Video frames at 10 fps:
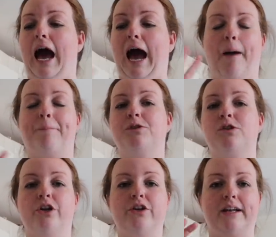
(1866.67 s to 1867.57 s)

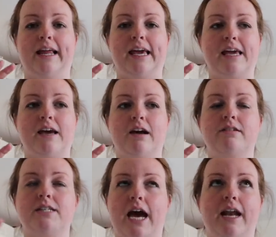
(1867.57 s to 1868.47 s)
Absolutely
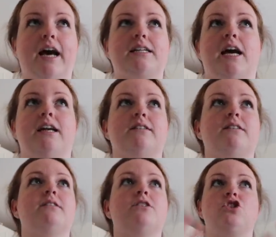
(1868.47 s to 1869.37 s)
10 out of
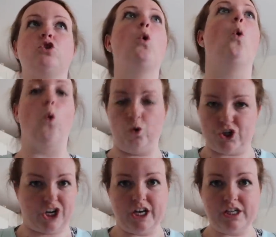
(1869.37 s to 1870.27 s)
10,
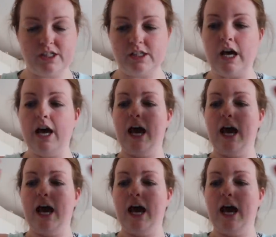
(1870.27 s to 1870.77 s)
gorgeous